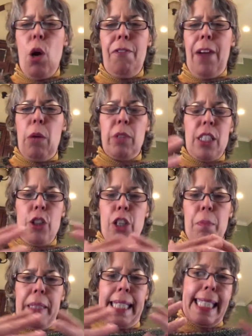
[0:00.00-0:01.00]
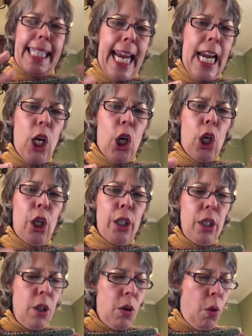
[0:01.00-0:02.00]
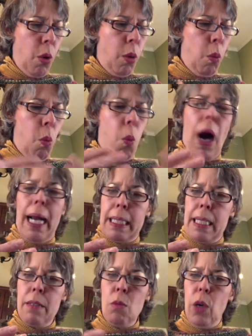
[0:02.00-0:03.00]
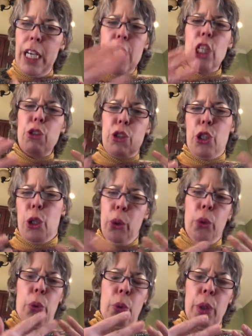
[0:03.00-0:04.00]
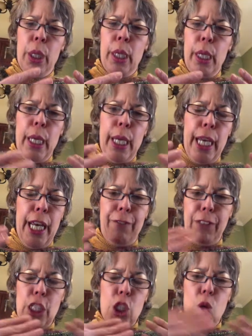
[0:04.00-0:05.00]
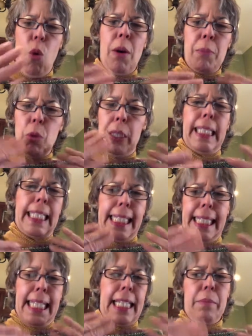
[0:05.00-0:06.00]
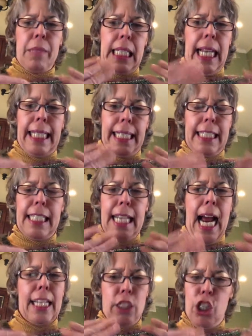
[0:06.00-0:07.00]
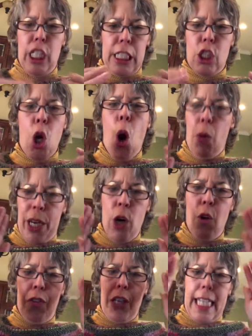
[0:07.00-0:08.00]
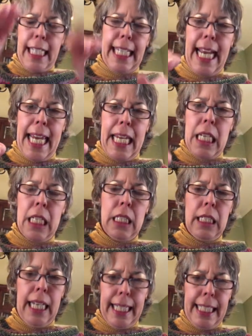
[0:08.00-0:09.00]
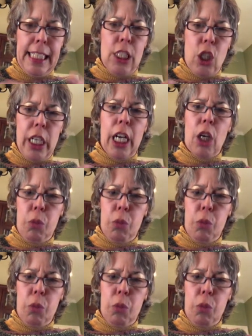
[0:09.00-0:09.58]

know if I was should be scared or what. What do you do if a storm really seems like it's not just going over the lake, like it's going to